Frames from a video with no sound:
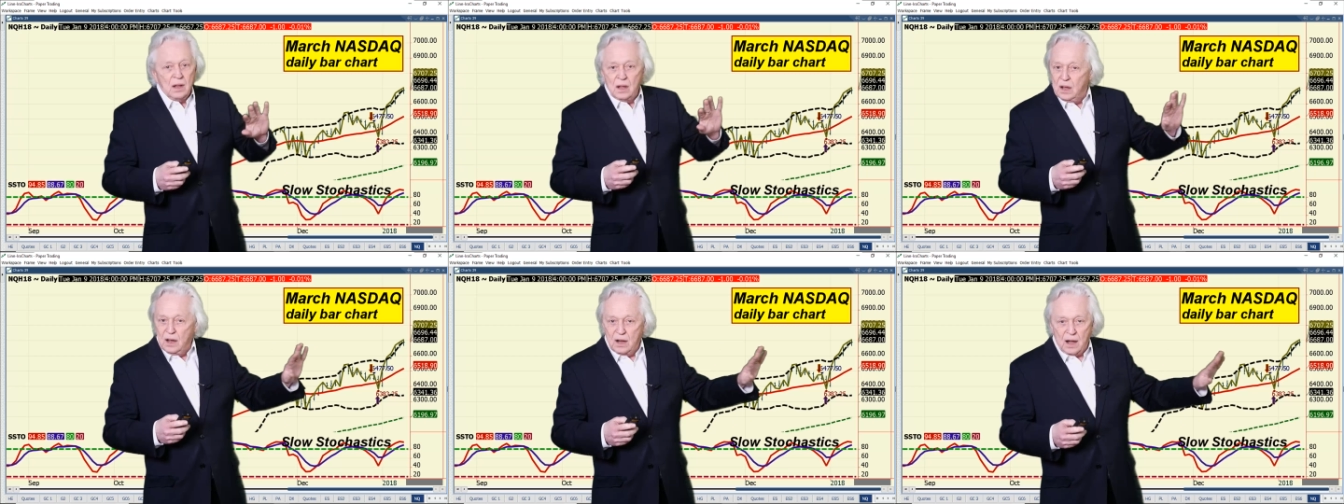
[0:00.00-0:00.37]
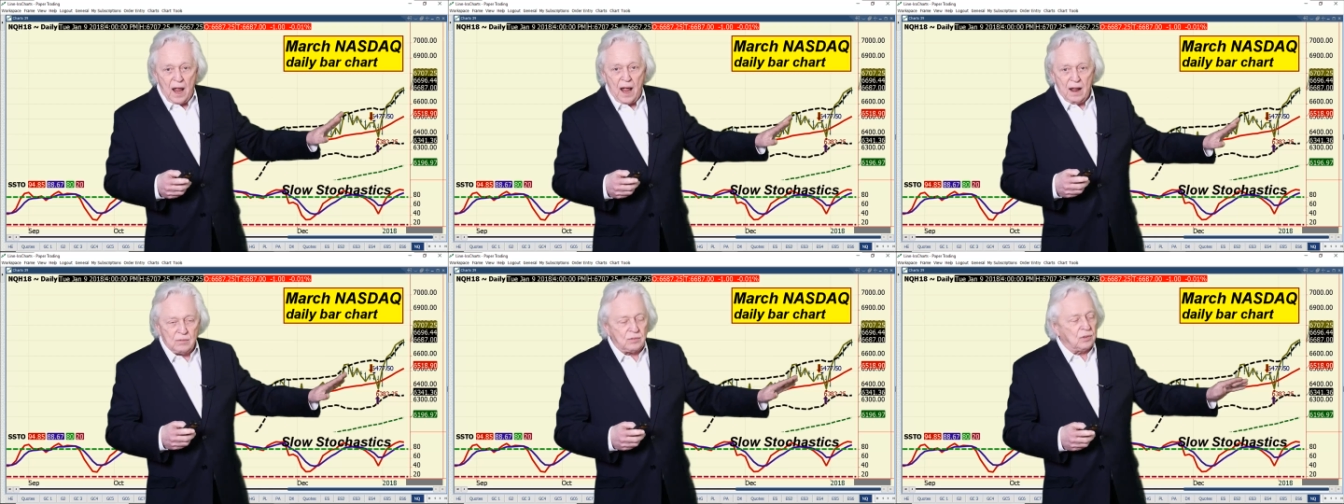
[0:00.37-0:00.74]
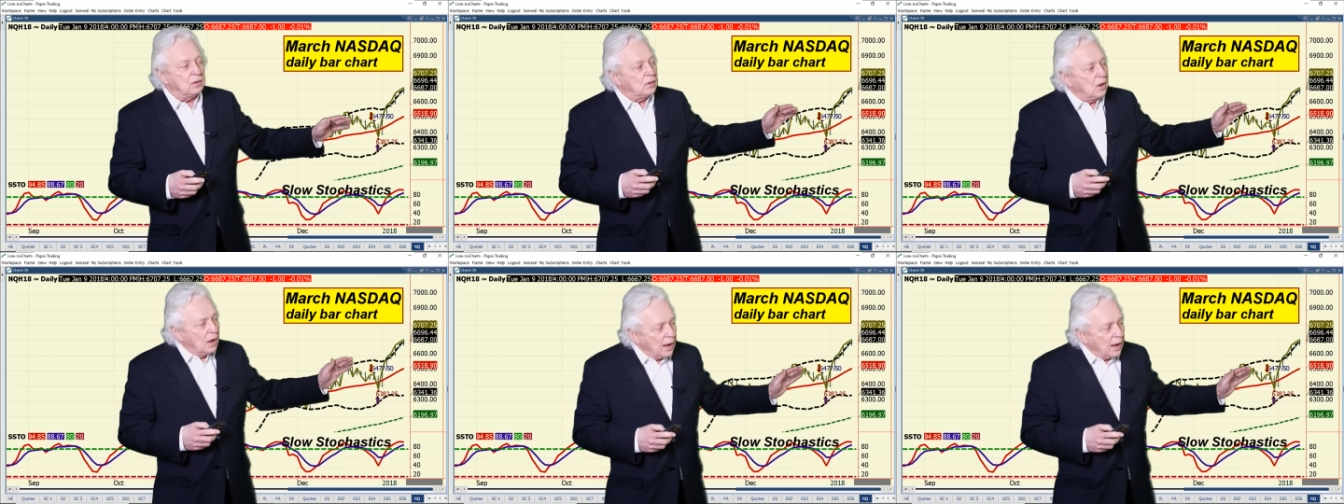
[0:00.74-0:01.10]
It
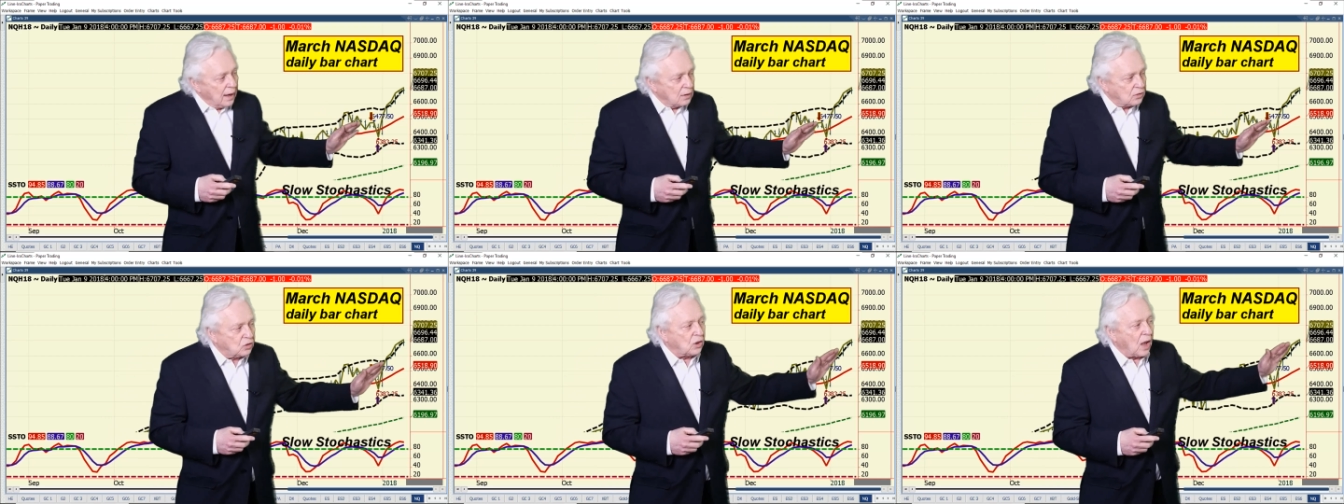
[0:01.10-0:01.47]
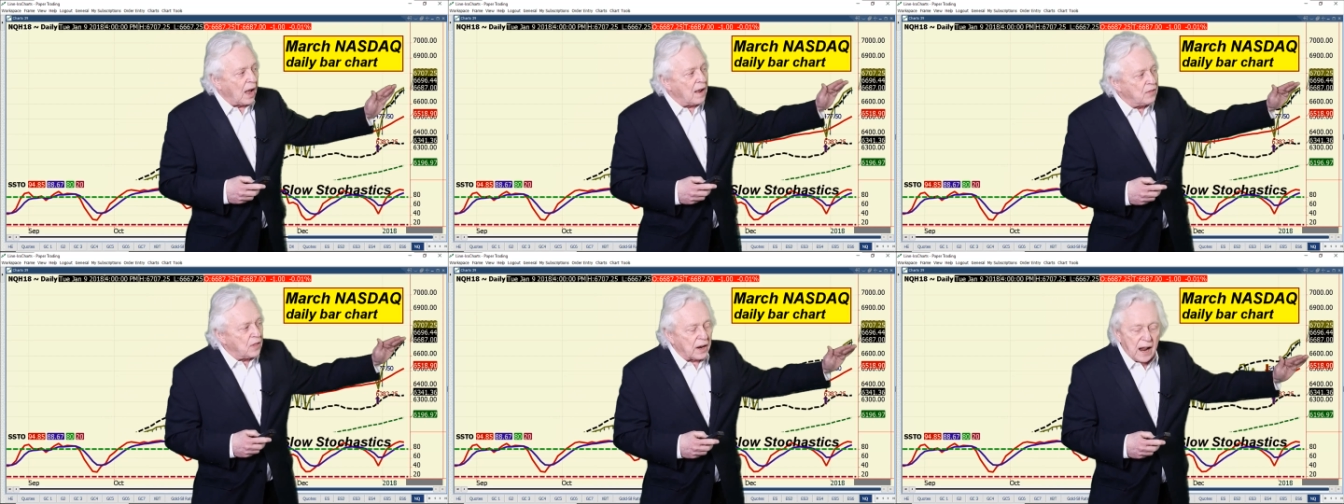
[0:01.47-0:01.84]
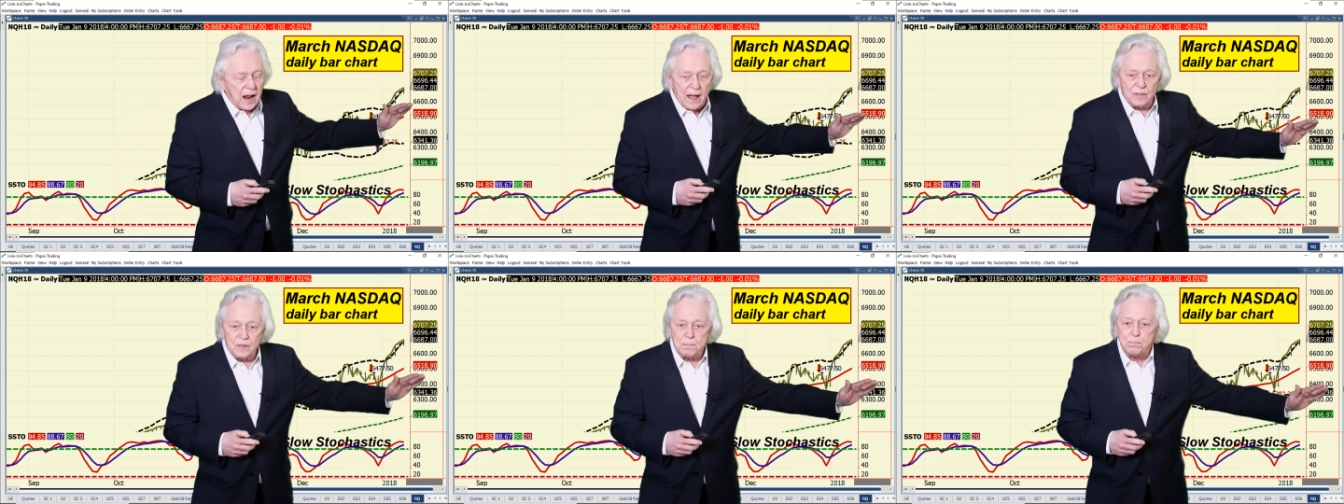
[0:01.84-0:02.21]
hasn't. It's saying that
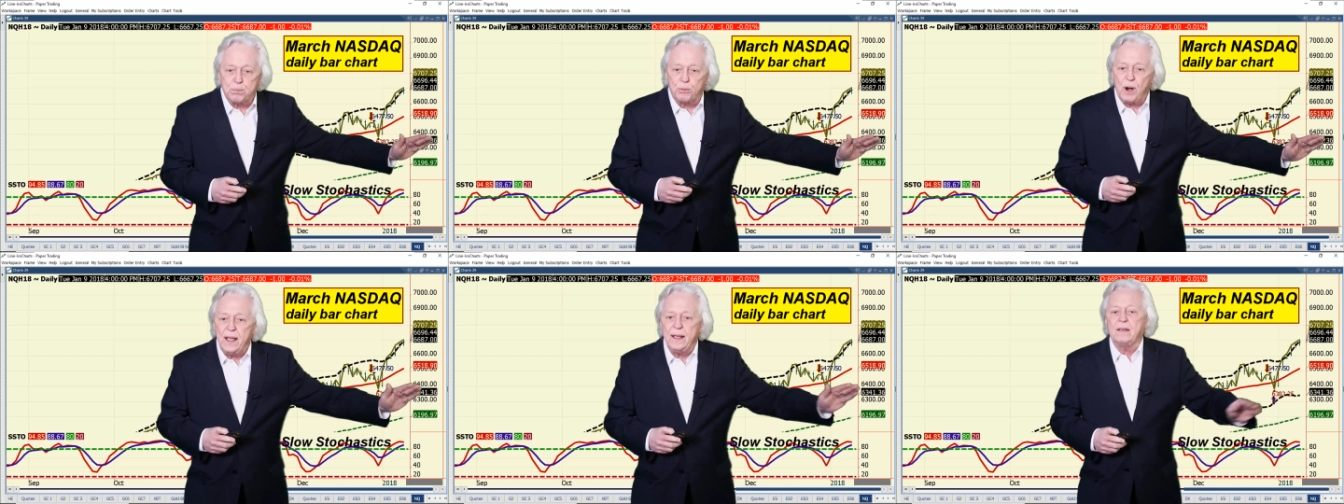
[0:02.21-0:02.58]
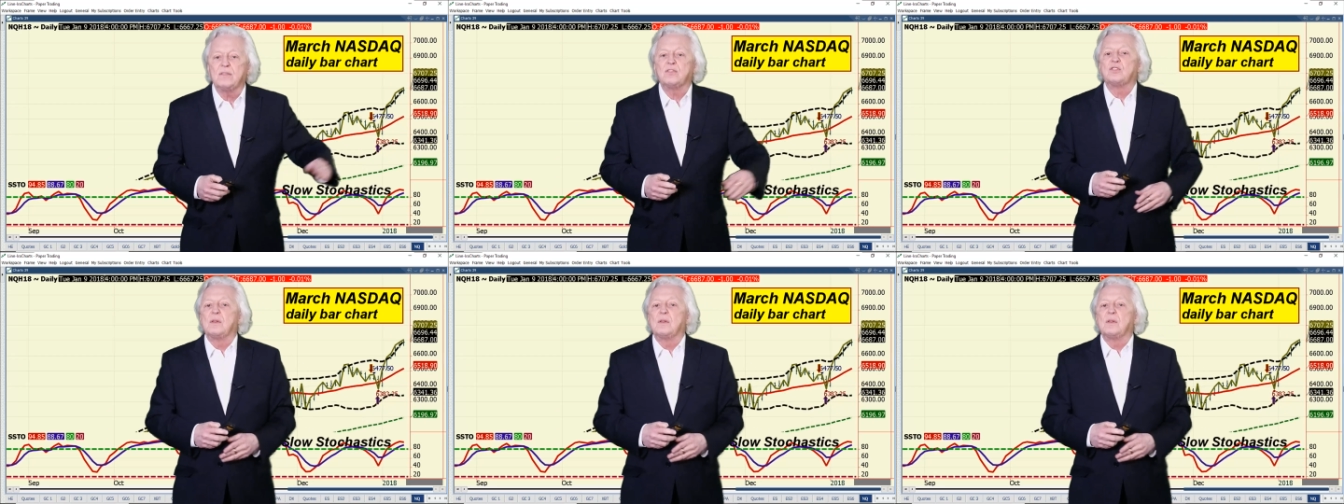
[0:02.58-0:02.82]
on the breaks,